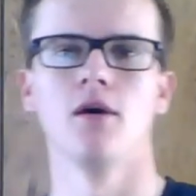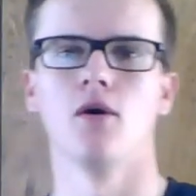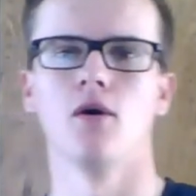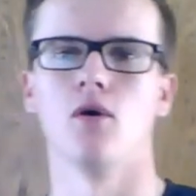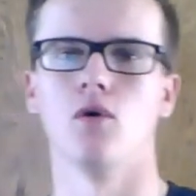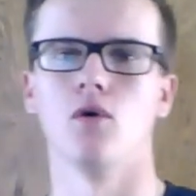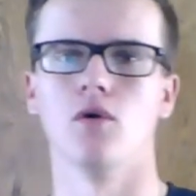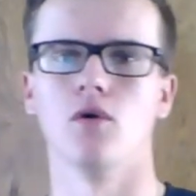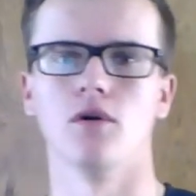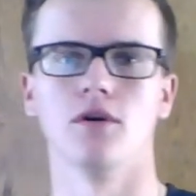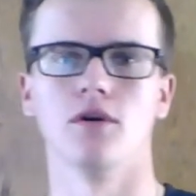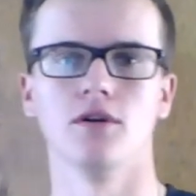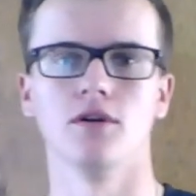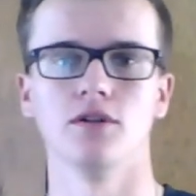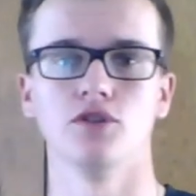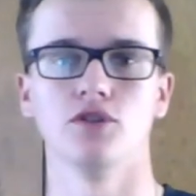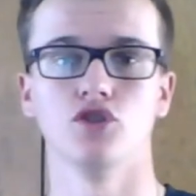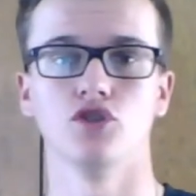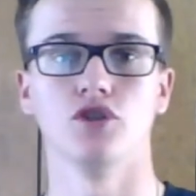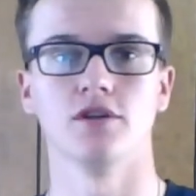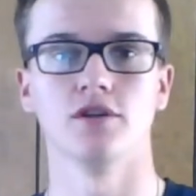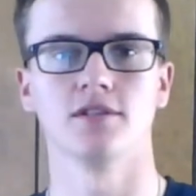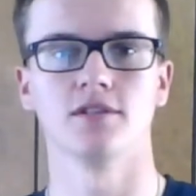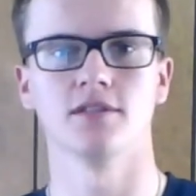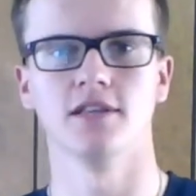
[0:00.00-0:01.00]
Or
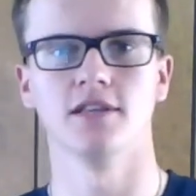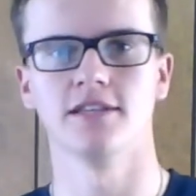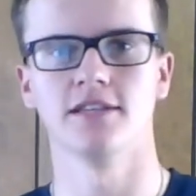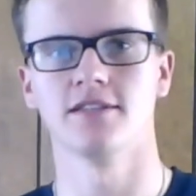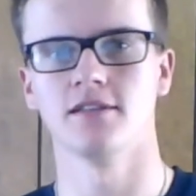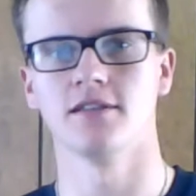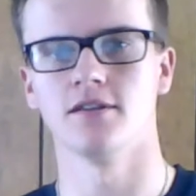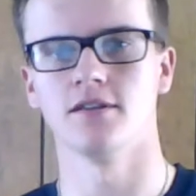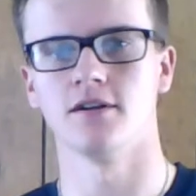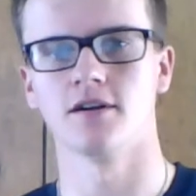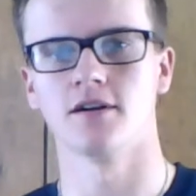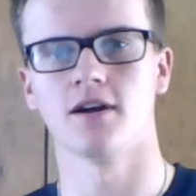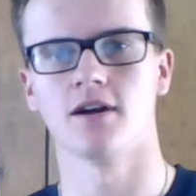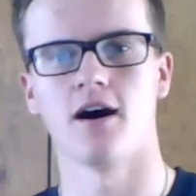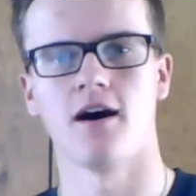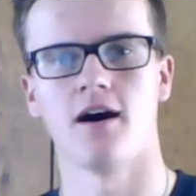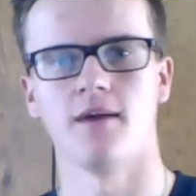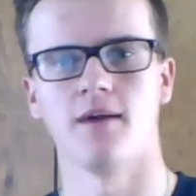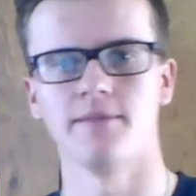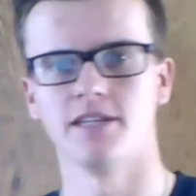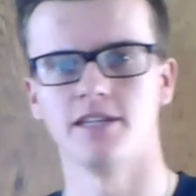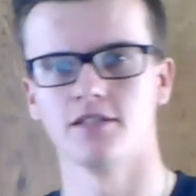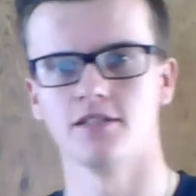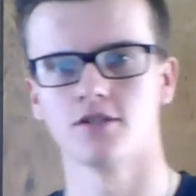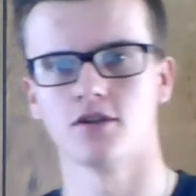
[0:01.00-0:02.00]
just listen to a
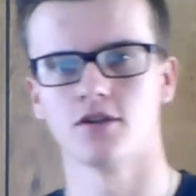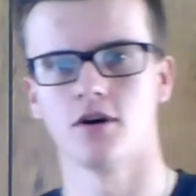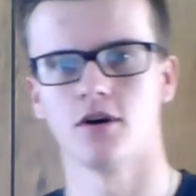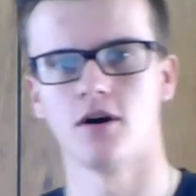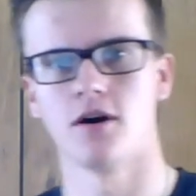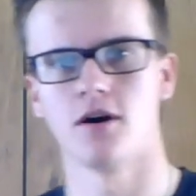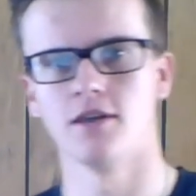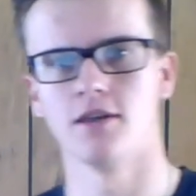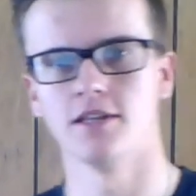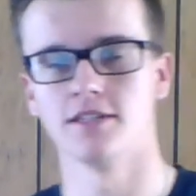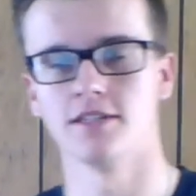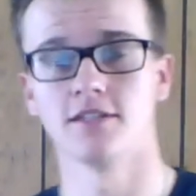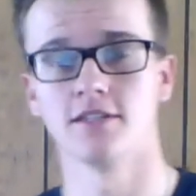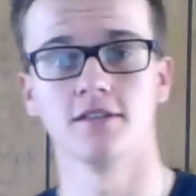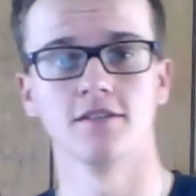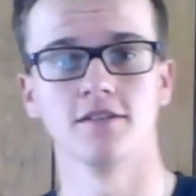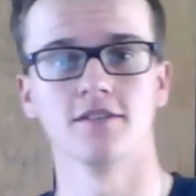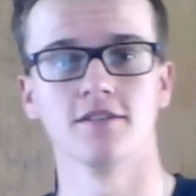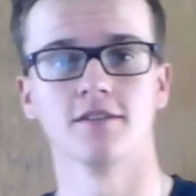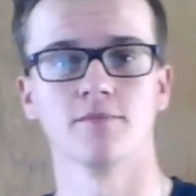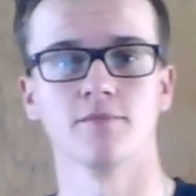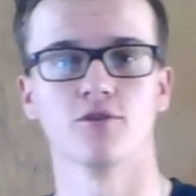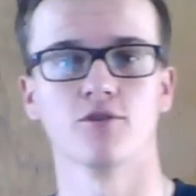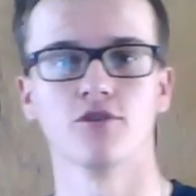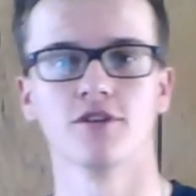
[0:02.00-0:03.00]
calming song, listen to
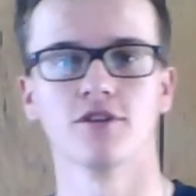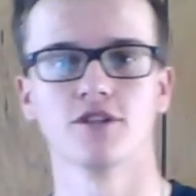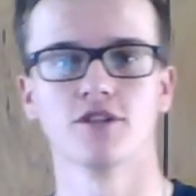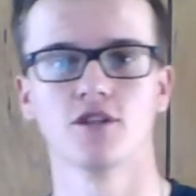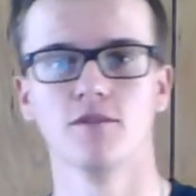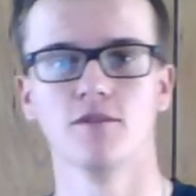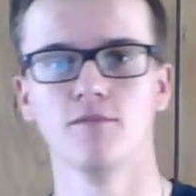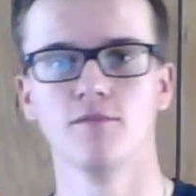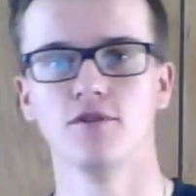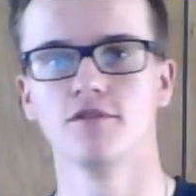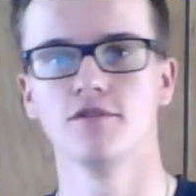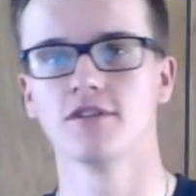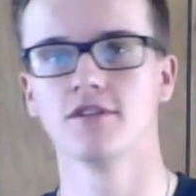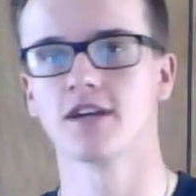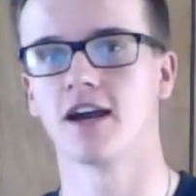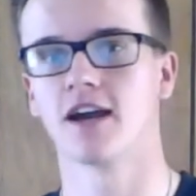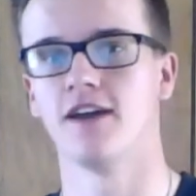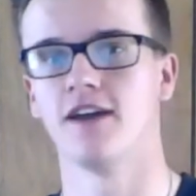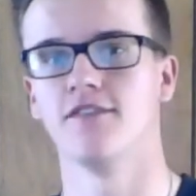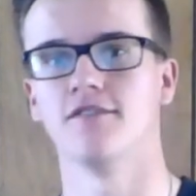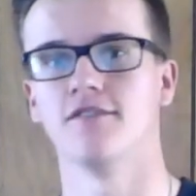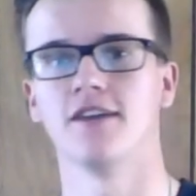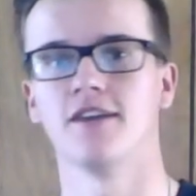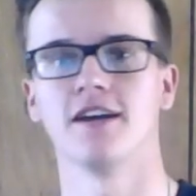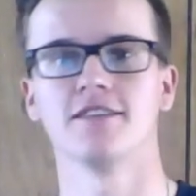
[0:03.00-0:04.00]
some Christian music.
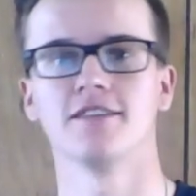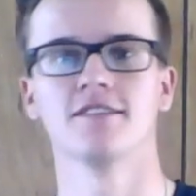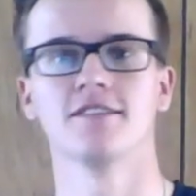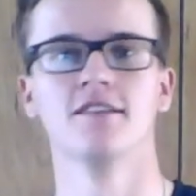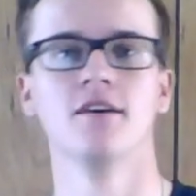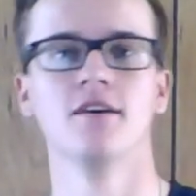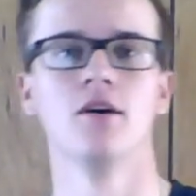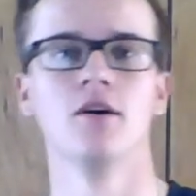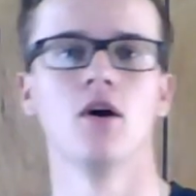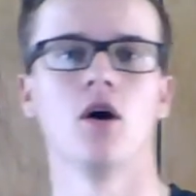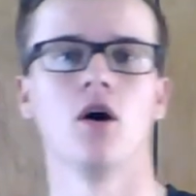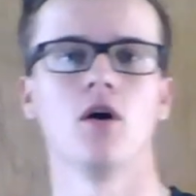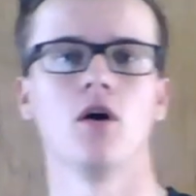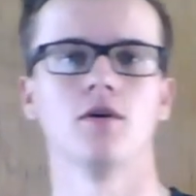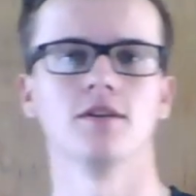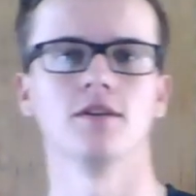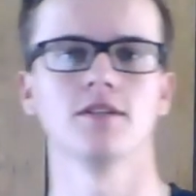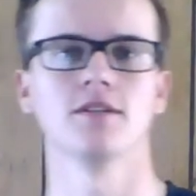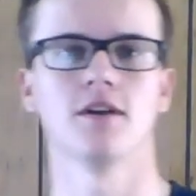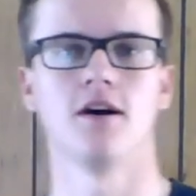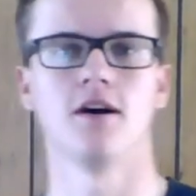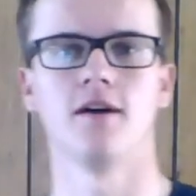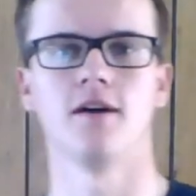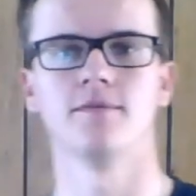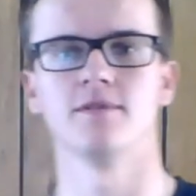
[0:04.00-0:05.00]
I know that
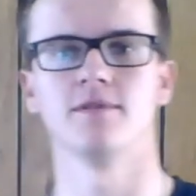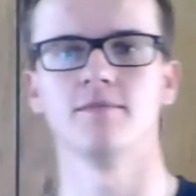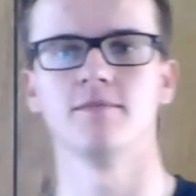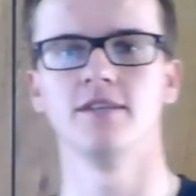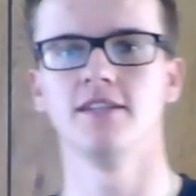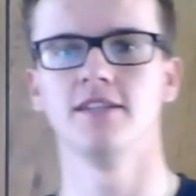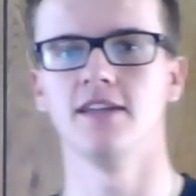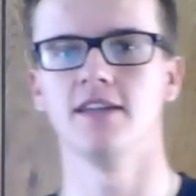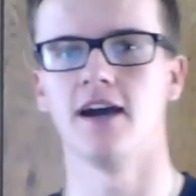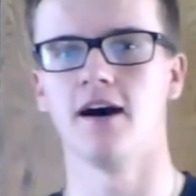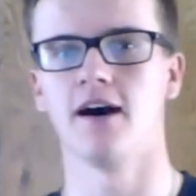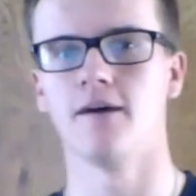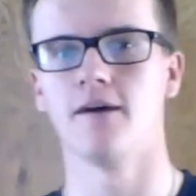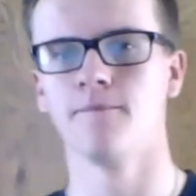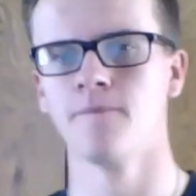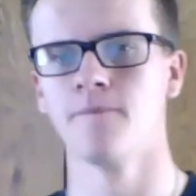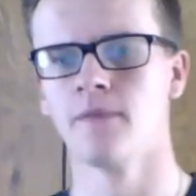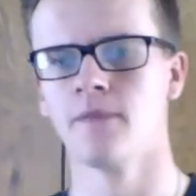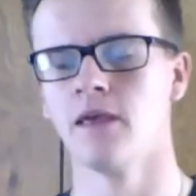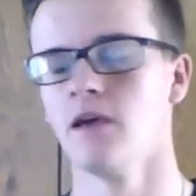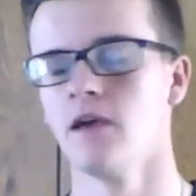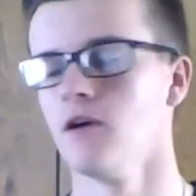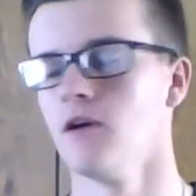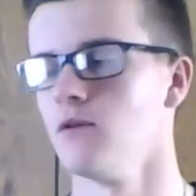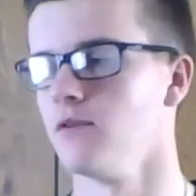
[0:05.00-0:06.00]
always calms me down
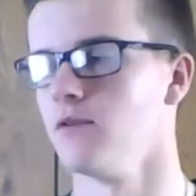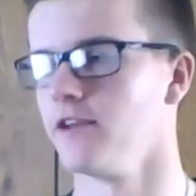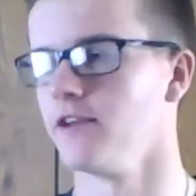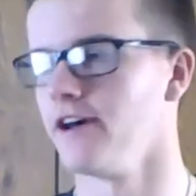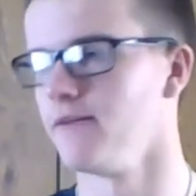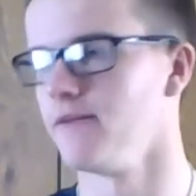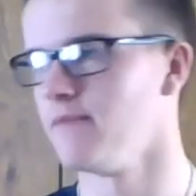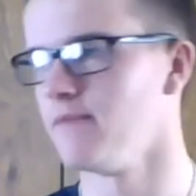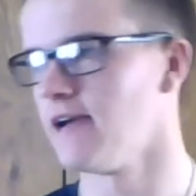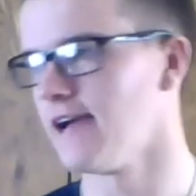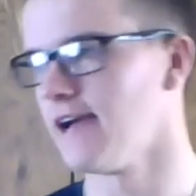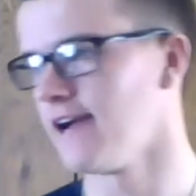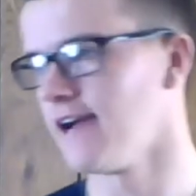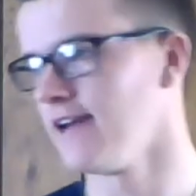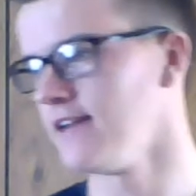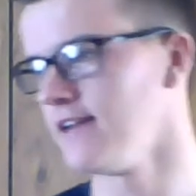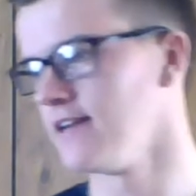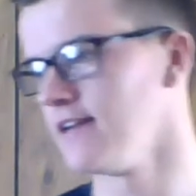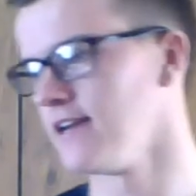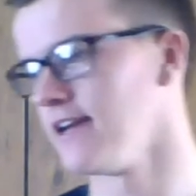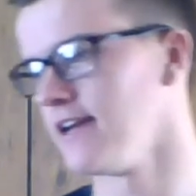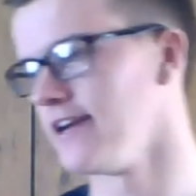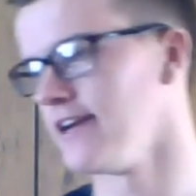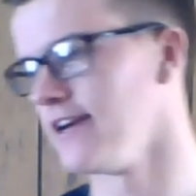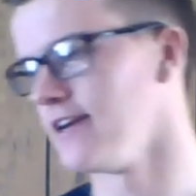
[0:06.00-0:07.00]
when I'm
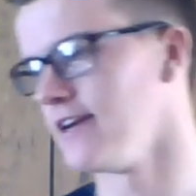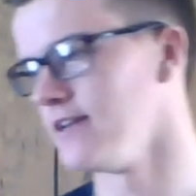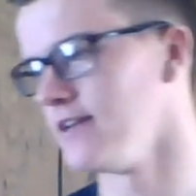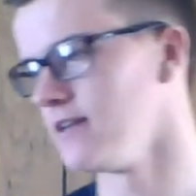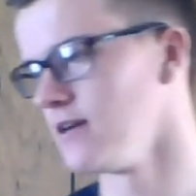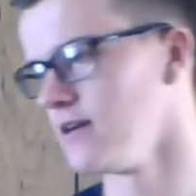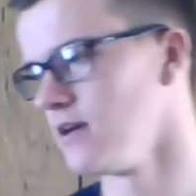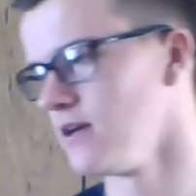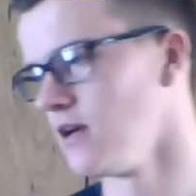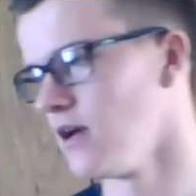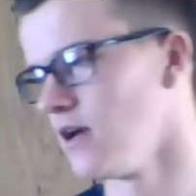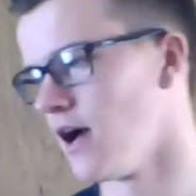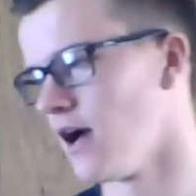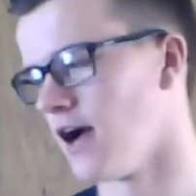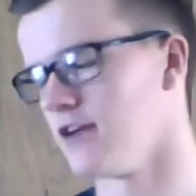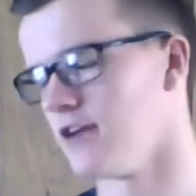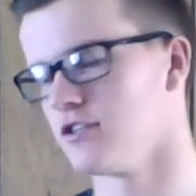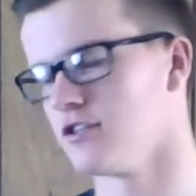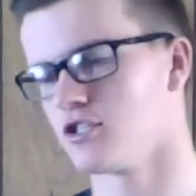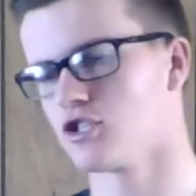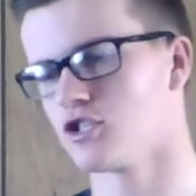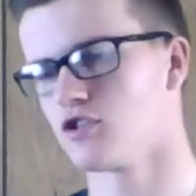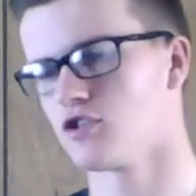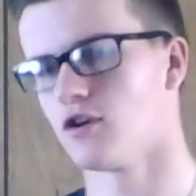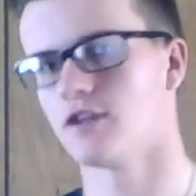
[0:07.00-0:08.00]
mad, and I
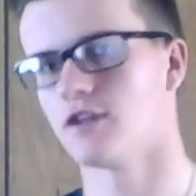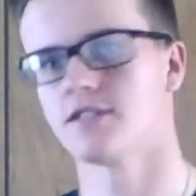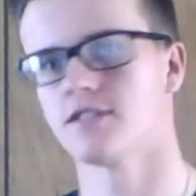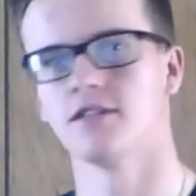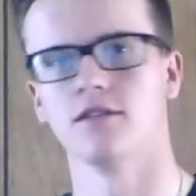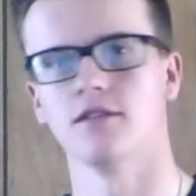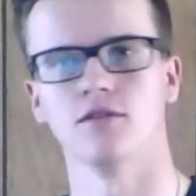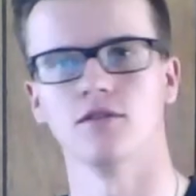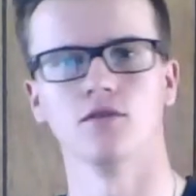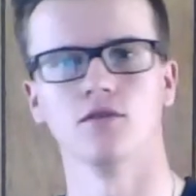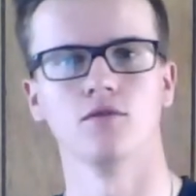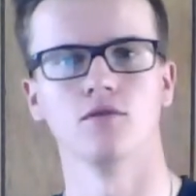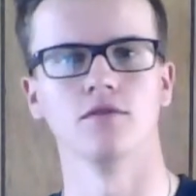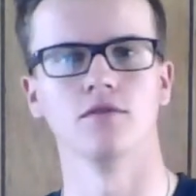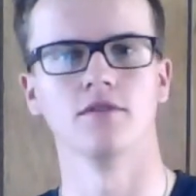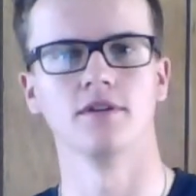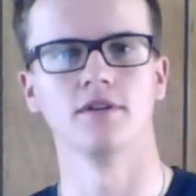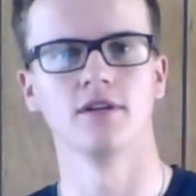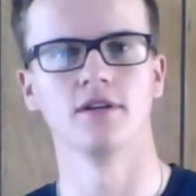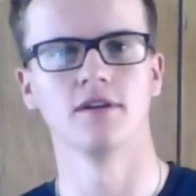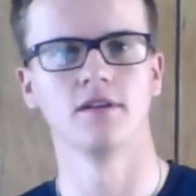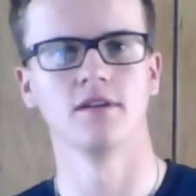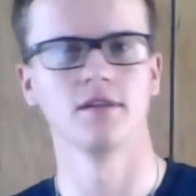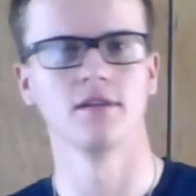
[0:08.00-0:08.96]
just trust in the Lord.